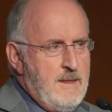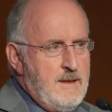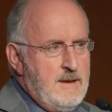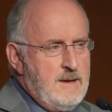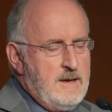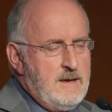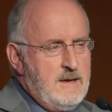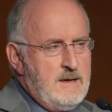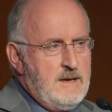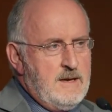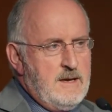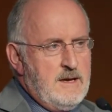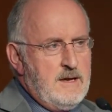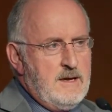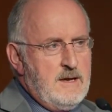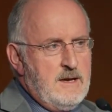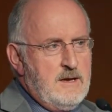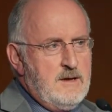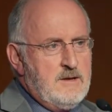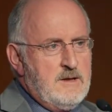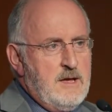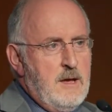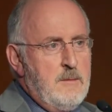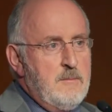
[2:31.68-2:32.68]

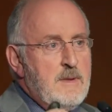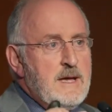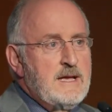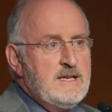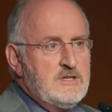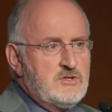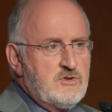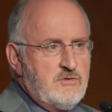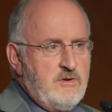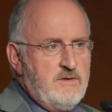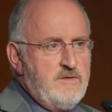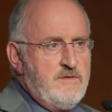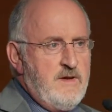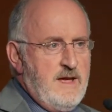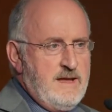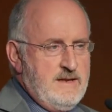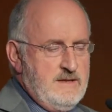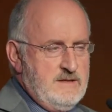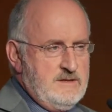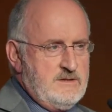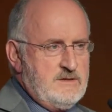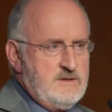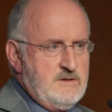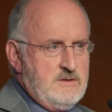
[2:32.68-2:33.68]
a major
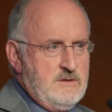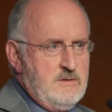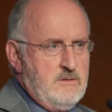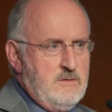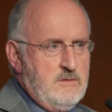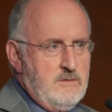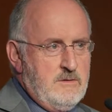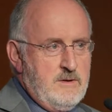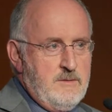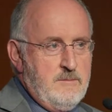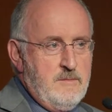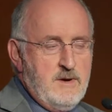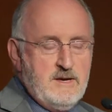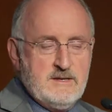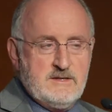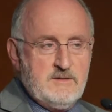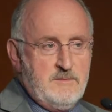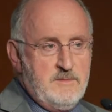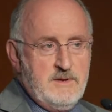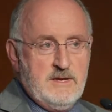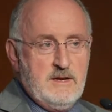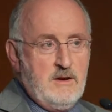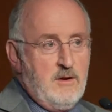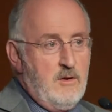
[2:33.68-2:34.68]
event, or it might have
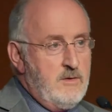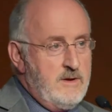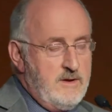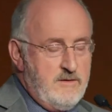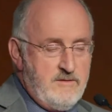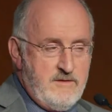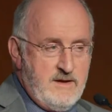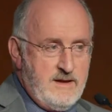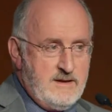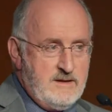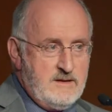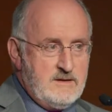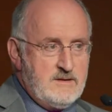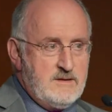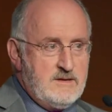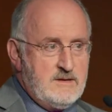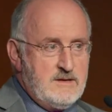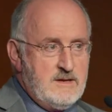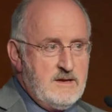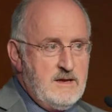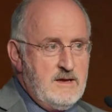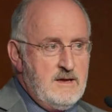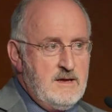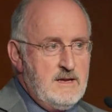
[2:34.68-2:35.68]
been a long event,
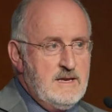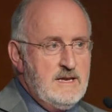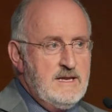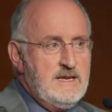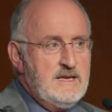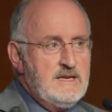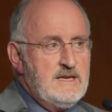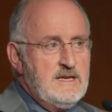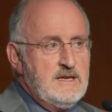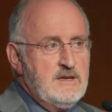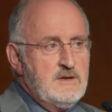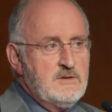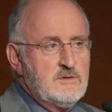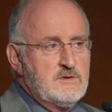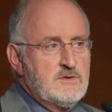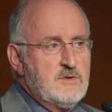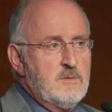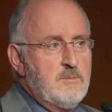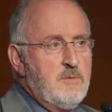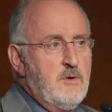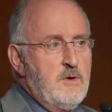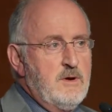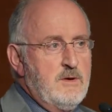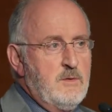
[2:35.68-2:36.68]
leading you to a
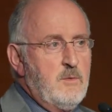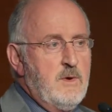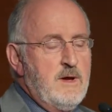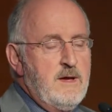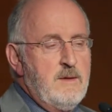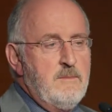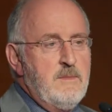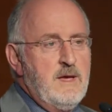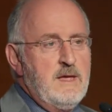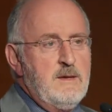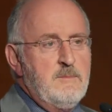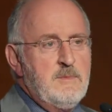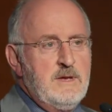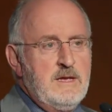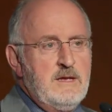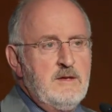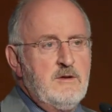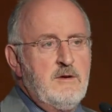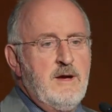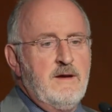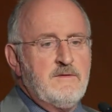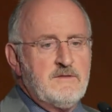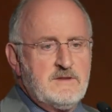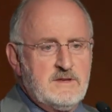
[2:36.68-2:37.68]
point where maybe you
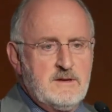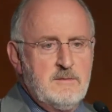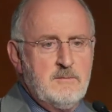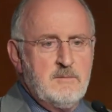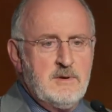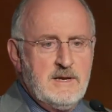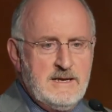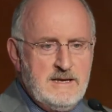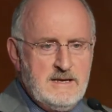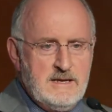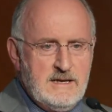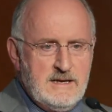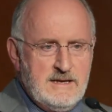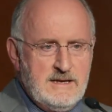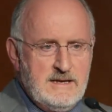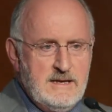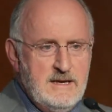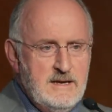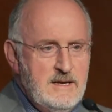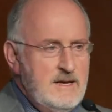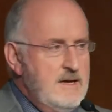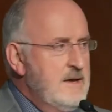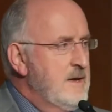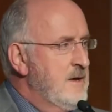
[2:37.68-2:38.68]
have to completely
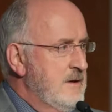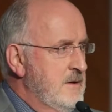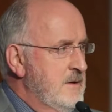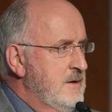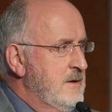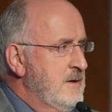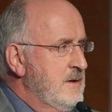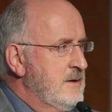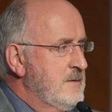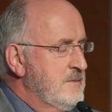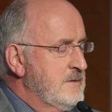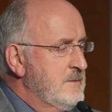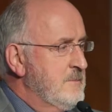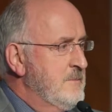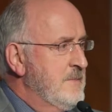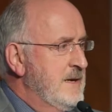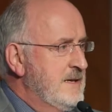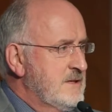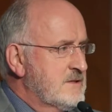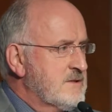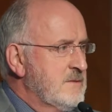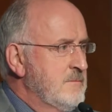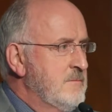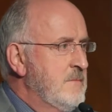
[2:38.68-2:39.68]

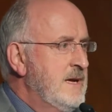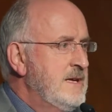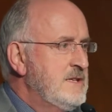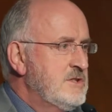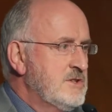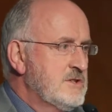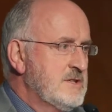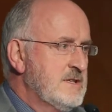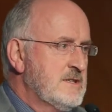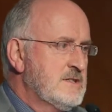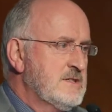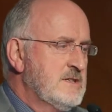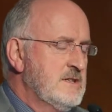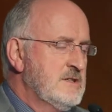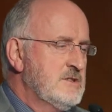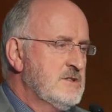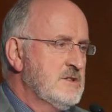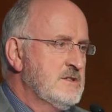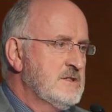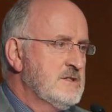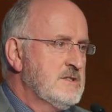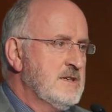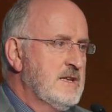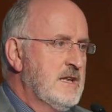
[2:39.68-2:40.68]
make some major
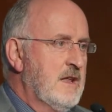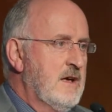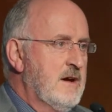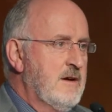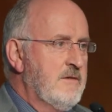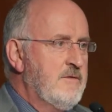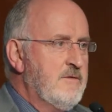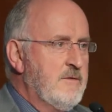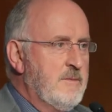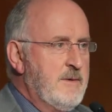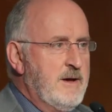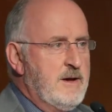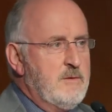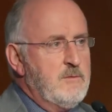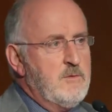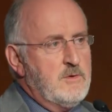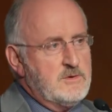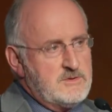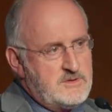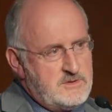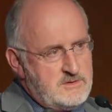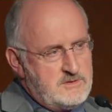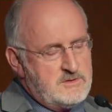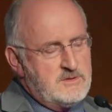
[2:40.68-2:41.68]
decisions in life about
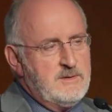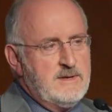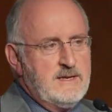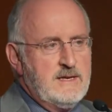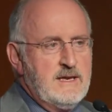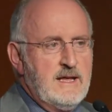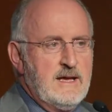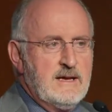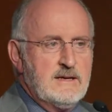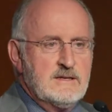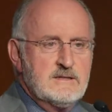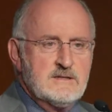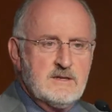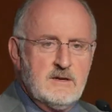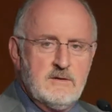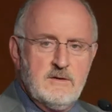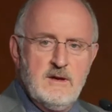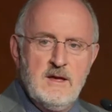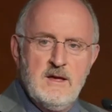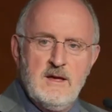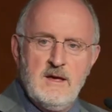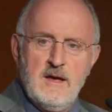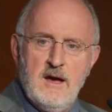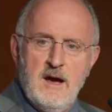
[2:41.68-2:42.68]
what you're doing next. So
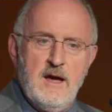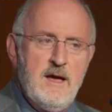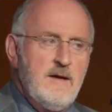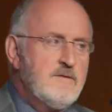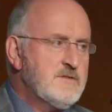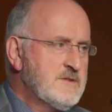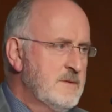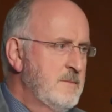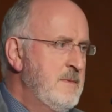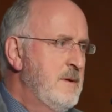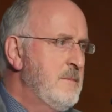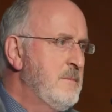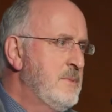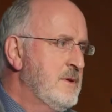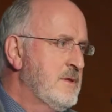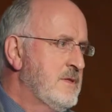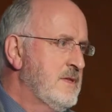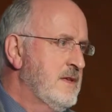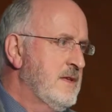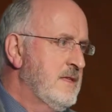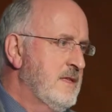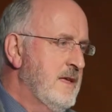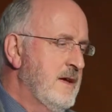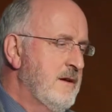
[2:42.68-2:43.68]
I have some
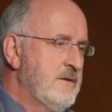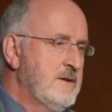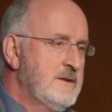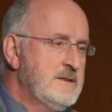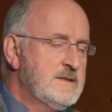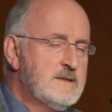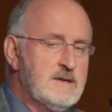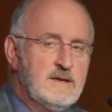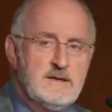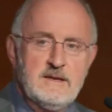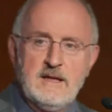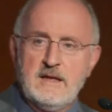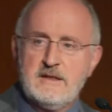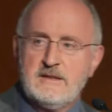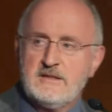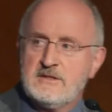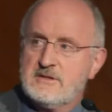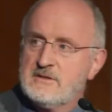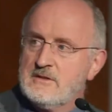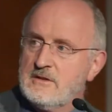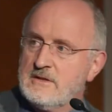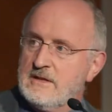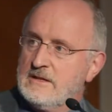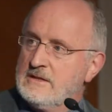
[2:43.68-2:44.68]
empathy there, and I
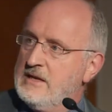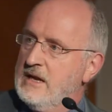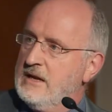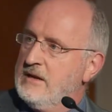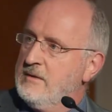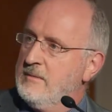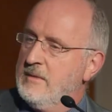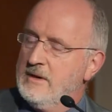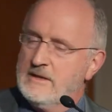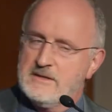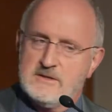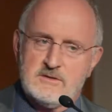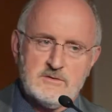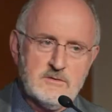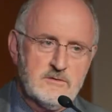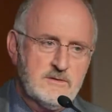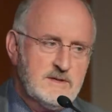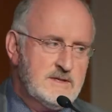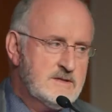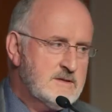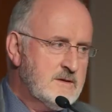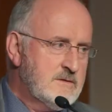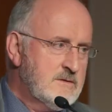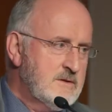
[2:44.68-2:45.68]
just thought I'd tell you my
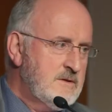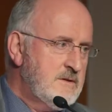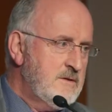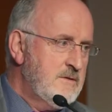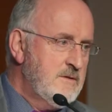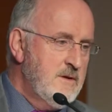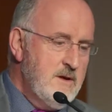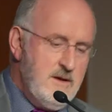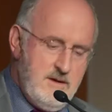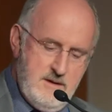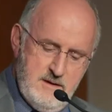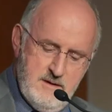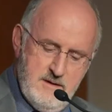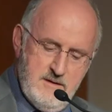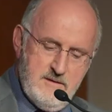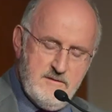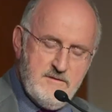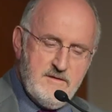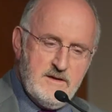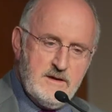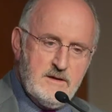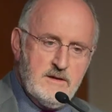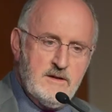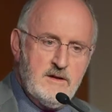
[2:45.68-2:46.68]
story so that you
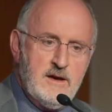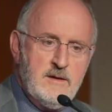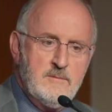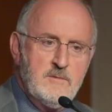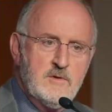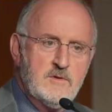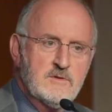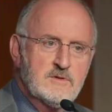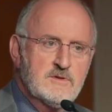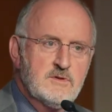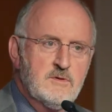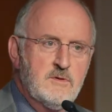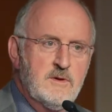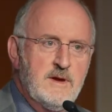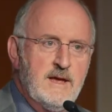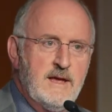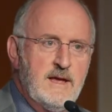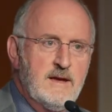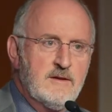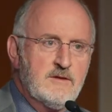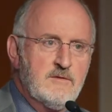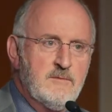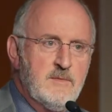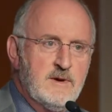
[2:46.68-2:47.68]
feel that I'm not talking
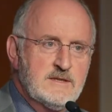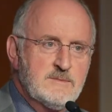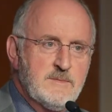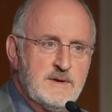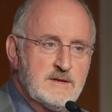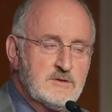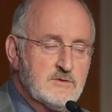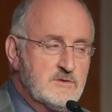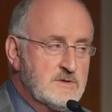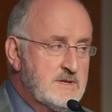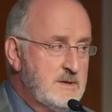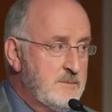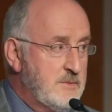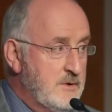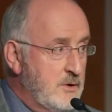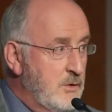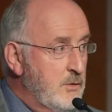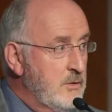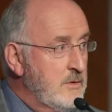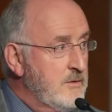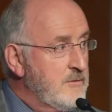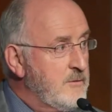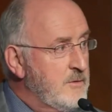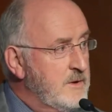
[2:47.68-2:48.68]
out of my specialty, but
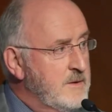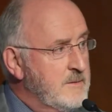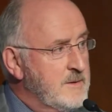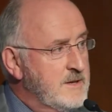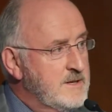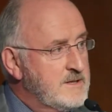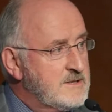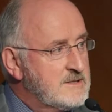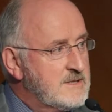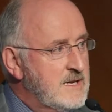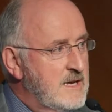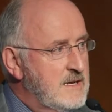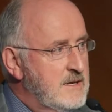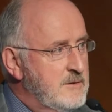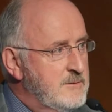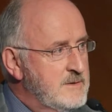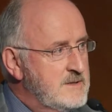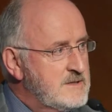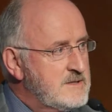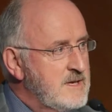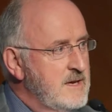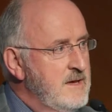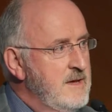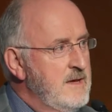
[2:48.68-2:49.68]
all of what I'm going to tell you
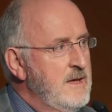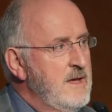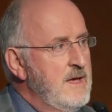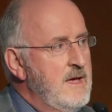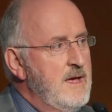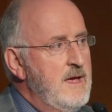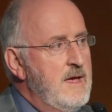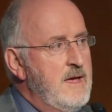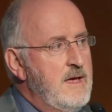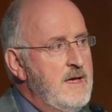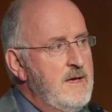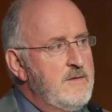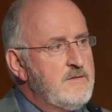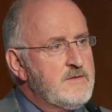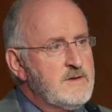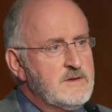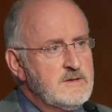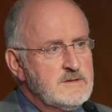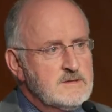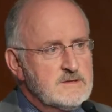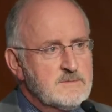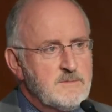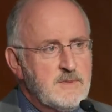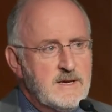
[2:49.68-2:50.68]
is
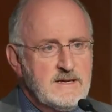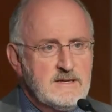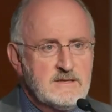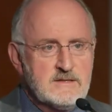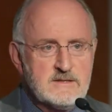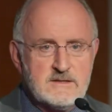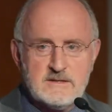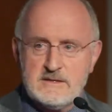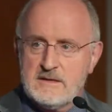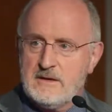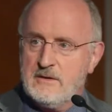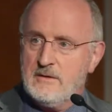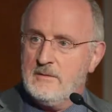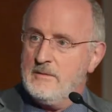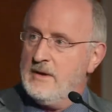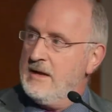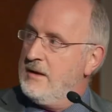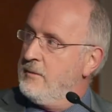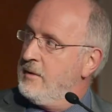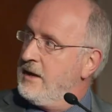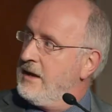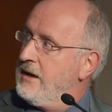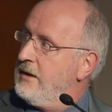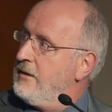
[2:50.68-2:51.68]
evidence-based. So
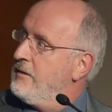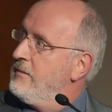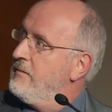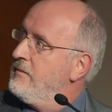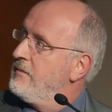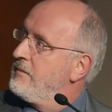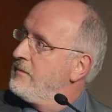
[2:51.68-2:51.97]
here we go.